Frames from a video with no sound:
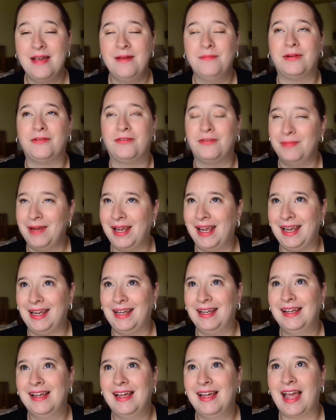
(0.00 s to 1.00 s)
But for
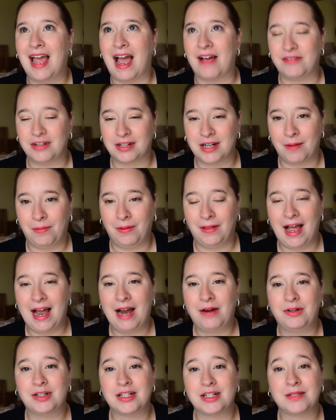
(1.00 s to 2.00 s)
me, after a couple
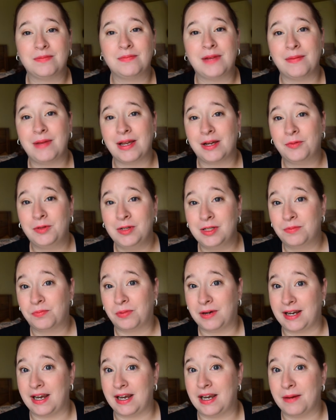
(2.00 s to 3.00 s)
hours, my makeup was
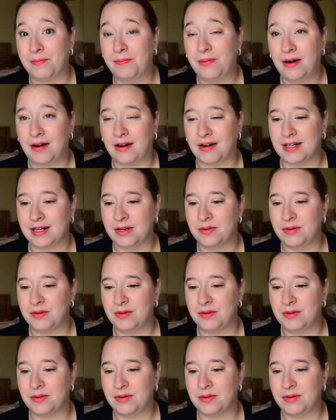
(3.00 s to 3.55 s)
breaking apart.